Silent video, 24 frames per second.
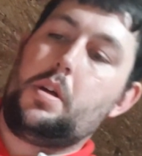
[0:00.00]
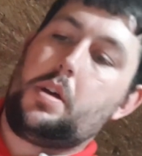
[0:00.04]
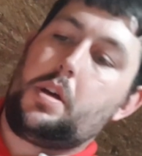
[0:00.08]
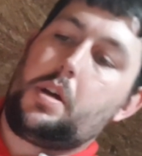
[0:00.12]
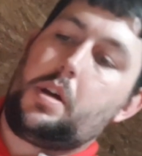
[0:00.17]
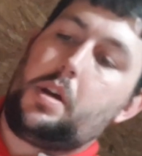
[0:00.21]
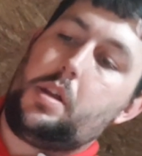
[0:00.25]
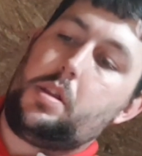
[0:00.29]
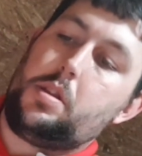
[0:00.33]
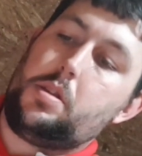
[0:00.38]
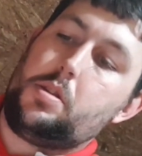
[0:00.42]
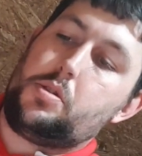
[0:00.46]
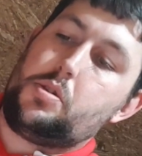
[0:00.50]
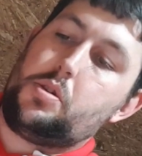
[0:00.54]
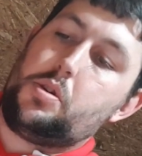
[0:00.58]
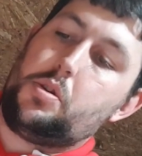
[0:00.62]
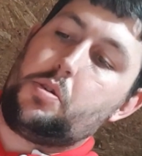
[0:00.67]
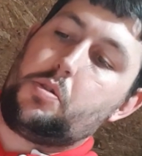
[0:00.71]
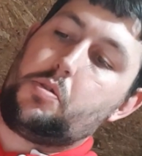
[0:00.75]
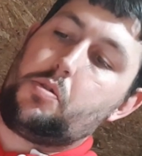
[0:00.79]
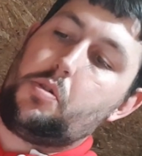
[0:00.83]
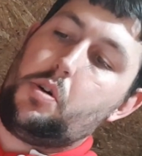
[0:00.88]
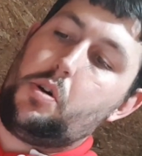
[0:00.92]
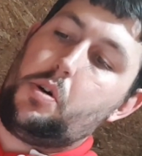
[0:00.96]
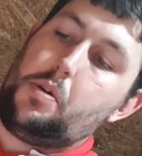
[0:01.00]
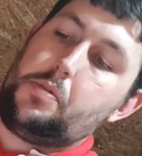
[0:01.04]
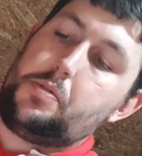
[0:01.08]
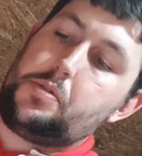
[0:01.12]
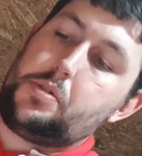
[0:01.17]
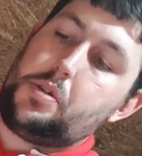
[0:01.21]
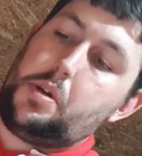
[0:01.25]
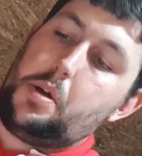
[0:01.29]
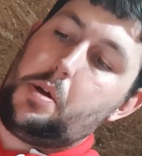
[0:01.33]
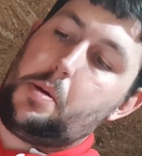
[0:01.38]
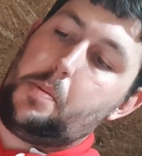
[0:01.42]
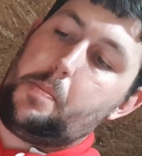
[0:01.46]
get the two
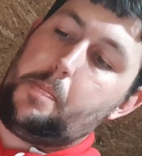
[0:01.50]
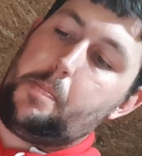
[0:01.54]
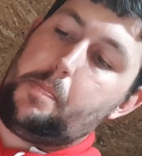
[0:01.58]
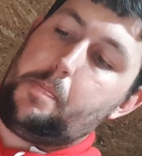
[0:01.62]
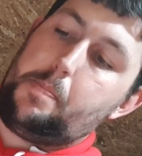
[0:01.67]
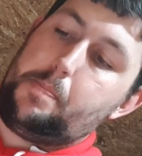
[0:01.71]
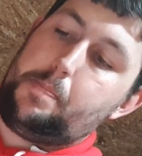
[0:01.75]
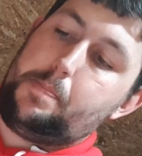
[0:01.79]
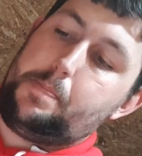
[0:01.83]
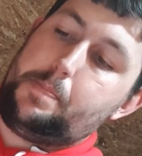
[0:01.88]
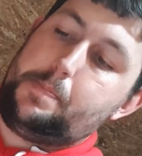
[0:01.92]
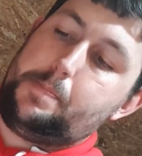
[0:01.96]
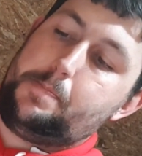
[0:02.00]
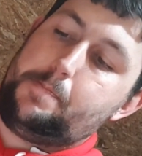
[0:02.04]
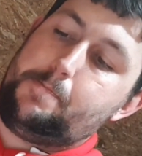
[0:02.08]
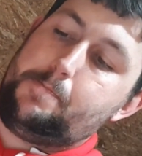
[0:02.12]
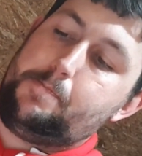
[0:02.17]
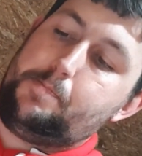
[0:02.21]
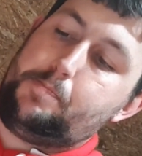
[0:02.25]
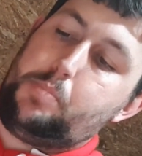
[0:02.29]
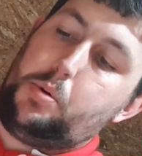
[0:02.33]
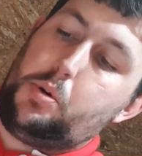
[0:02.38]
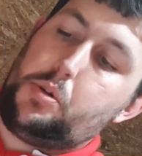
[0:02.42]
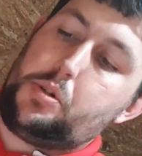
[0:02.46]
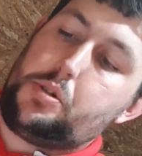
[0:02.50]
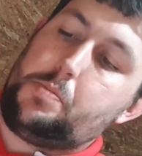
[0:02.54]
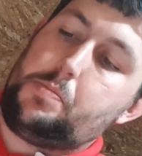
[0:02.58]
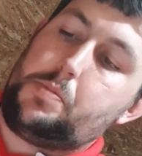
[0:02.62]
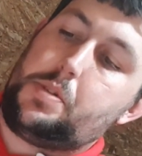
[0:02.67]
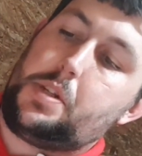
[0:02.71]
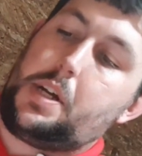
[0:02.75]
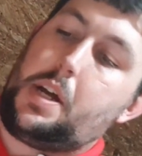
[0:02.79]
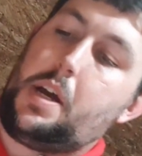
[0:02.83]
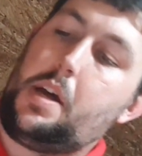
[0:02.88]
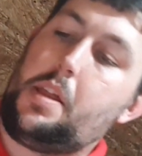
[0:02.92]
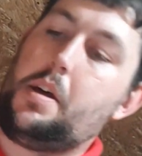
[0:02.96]
grooves, push them
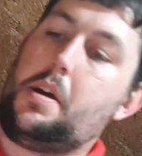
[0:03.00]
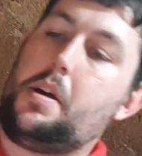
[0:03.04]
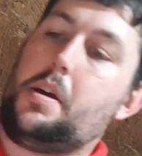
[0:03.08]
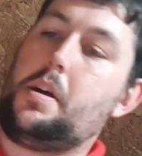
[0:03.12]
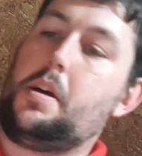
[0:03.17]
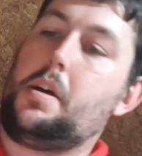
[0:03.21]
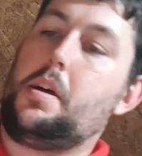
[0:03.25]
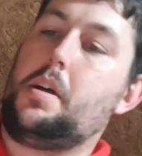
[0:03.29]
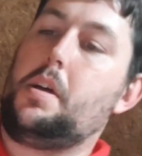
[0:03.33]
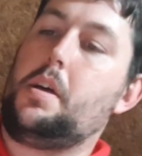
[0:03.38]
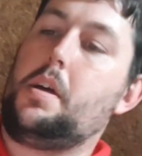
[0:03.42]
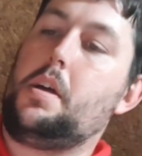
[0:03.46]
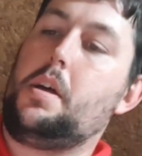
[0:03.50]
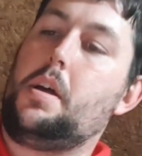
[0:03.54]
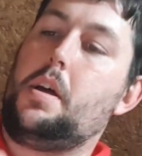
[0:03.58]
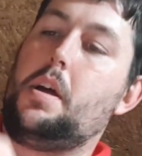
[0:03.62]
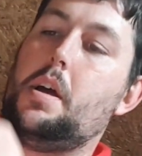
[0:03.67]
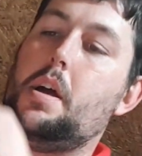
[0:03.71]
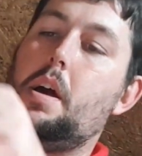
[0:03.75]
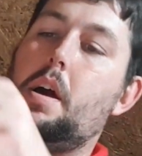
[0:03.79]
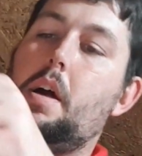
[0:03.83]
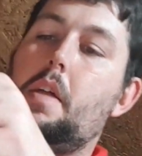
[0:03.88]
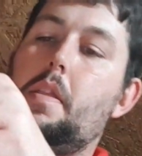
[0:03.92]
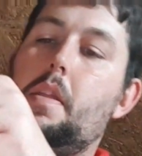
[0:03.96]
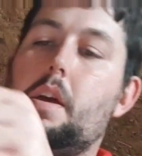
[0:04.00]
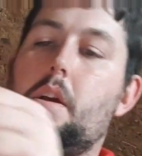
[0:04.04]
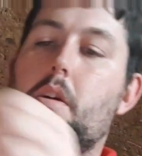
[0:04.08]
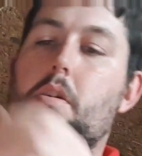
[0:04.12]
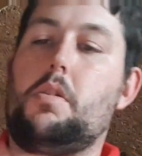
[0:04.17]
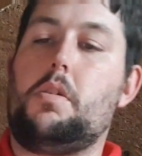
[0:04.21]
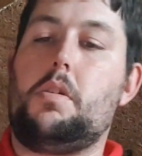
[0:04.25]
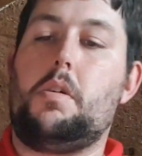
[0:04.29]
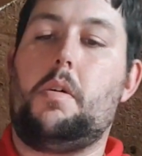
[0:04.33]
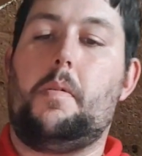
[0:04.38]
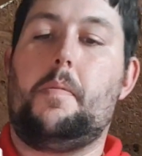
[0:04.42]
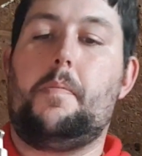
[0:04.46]
together, and there you
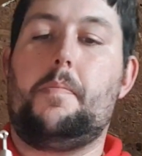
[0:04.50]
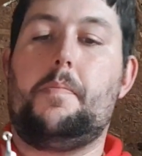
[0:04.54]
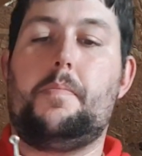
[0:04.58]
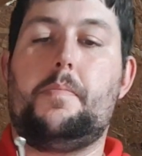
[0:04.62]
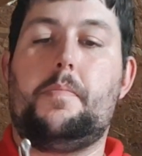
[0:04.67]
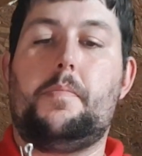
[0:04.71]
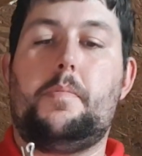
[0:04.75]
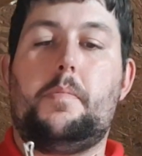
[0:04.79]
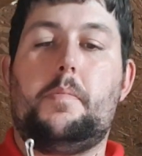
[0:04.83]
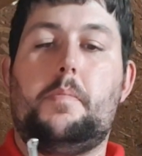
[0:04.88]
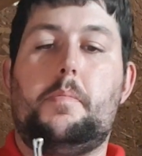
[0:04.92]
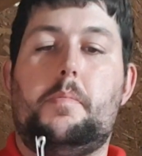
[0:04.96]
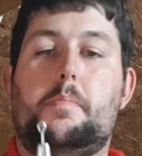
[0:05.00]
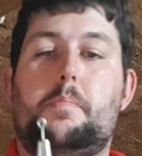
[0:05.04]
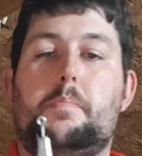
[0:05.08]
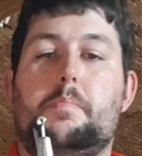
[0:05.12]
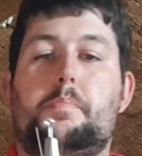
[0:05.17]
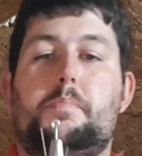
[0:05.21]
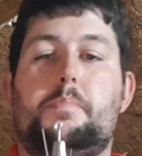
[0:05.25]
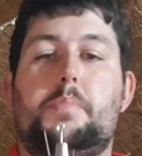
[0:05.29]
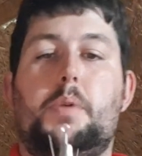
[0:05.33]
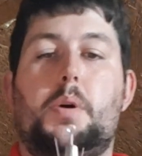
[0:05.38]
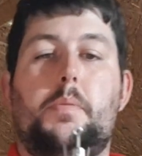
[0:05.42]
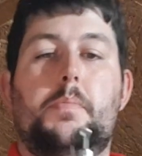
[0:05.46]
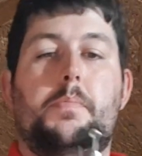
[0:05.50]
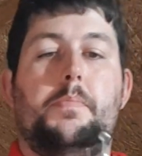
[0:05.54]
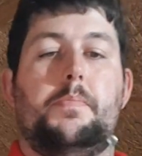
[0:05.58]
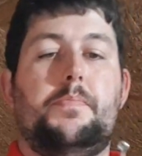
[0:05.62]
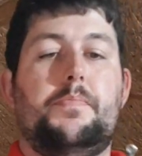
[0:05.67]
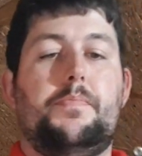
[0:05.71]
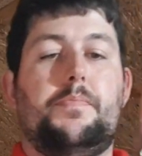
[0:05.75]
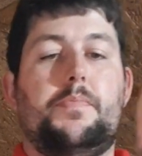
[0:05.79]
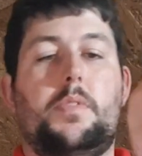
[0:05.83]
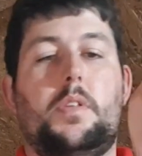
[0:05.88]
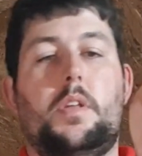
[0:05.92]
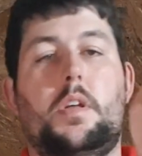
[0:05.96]
go. Boom,
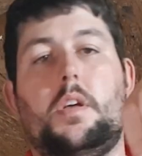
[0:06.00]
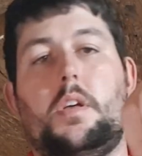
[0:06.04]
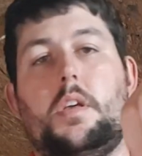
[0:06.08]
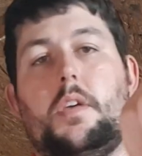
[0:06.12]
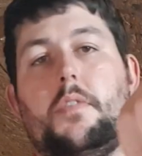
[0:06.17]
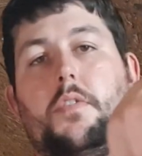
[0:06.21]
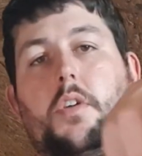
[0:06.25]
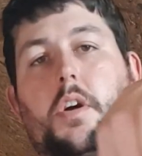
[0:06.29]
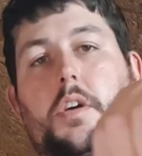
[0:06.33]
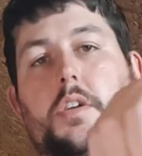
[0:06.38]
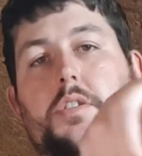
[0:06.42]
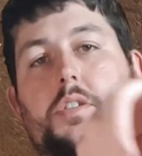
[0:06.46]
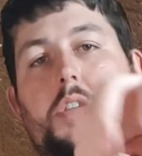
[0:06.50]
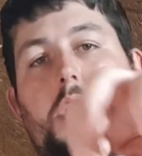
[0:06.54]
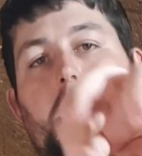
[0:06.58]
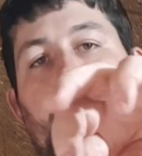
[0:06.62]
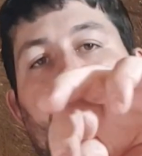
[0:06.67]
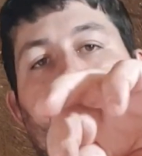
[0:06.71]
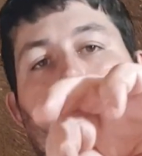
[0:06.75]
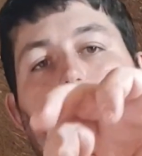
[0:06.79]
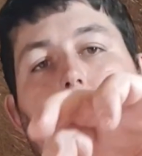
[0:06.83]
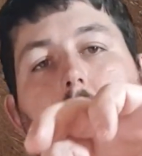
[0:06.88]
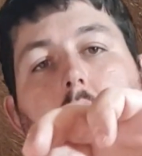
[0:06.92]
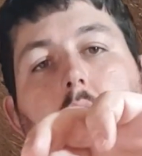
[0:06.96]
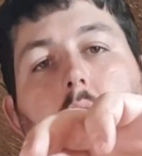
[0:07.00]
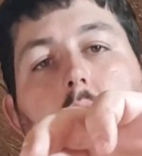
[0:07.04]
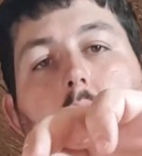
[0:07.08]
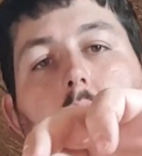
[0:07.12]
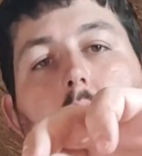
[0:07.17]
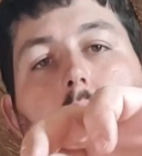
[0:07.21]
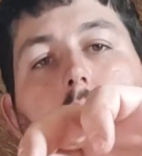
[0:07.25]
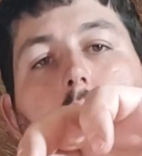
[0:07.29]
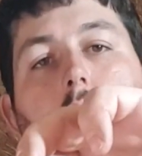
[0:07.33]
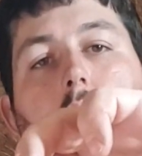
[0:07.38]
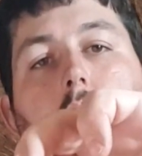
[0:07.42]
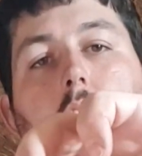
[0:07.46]
you've got yourself
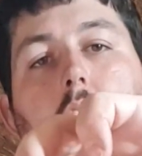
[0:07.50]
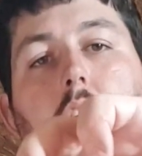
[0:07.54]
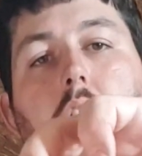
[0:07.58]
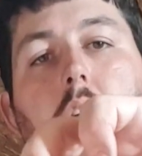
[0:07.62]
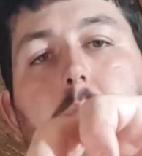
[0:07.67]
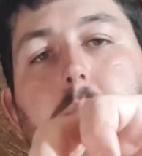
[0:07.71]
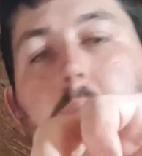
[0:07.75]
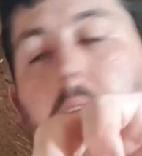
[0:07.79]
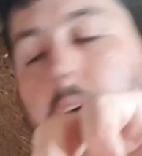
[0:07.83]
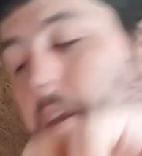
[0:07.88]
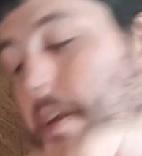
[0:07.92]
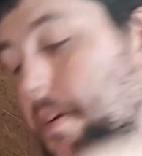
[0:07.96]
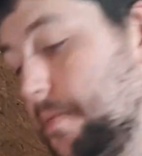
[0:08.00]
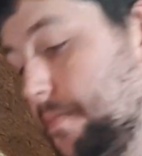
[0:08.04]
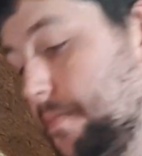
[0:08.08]
a grip lead.